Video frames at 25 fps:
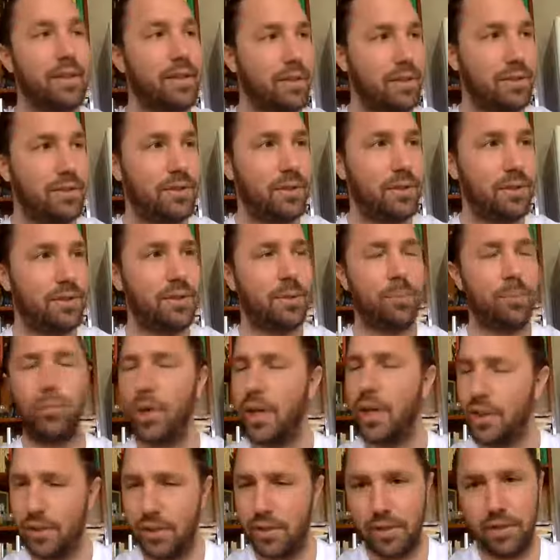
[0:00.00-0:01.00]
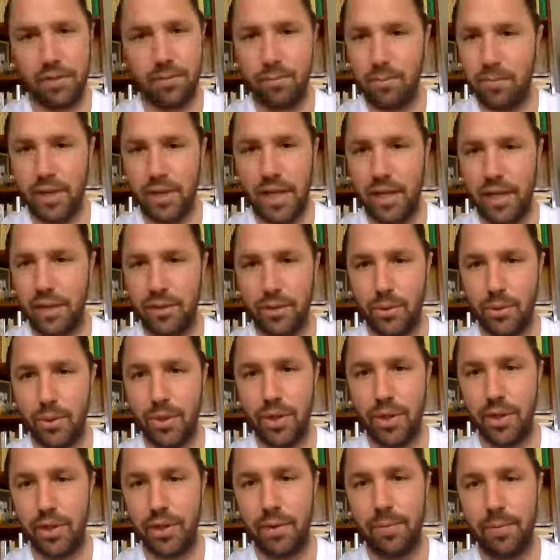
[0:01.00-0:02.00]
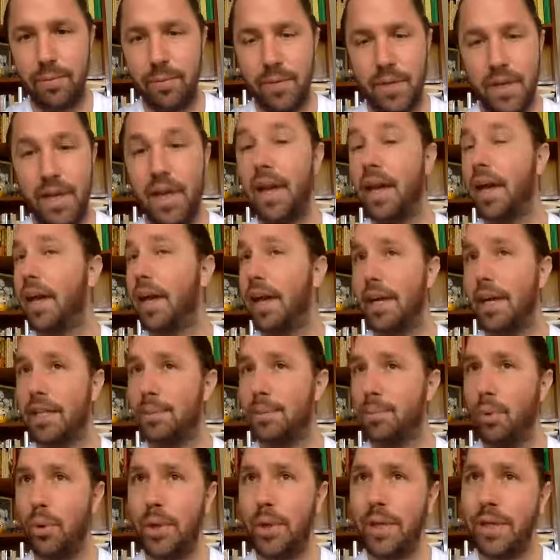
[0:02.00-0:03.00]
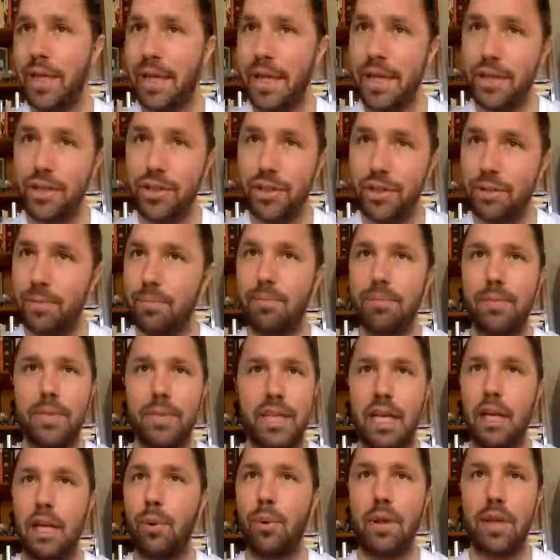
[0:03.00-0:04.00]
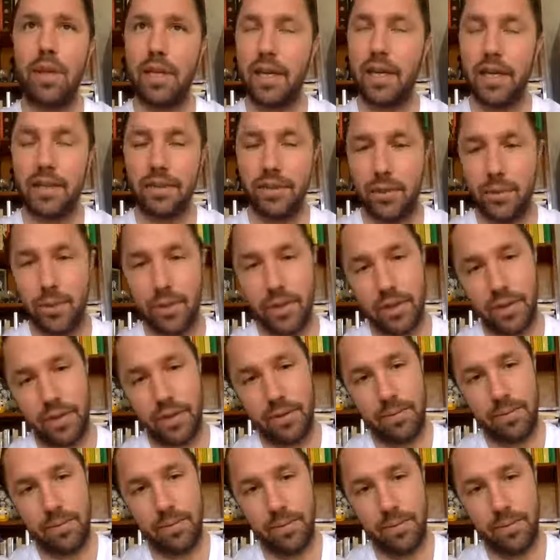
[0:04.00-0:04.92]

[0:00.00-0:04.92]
So suppression, not so good. Exploitation, equally not so good.